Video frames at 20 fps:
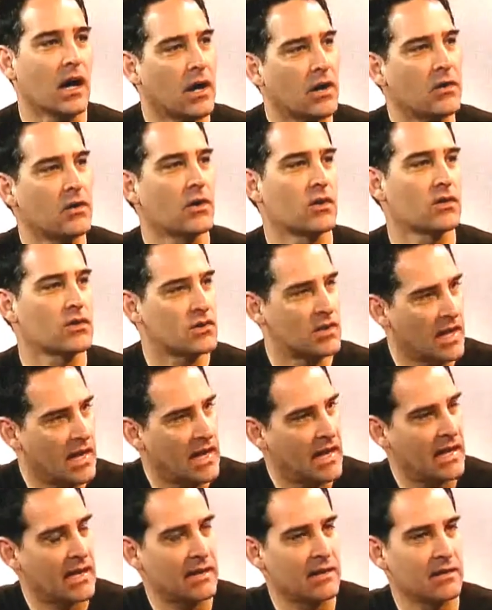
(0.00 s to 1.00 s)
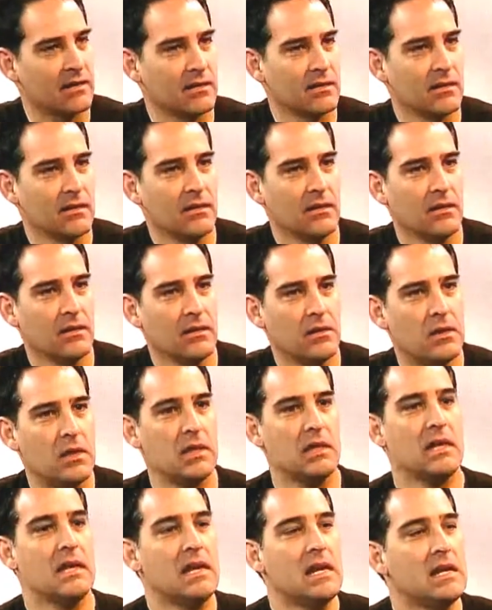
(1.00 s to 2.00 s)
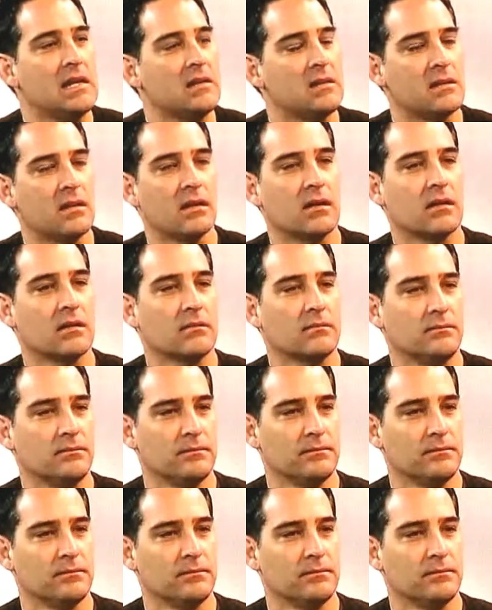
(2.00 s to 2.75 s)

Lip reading: understand the need to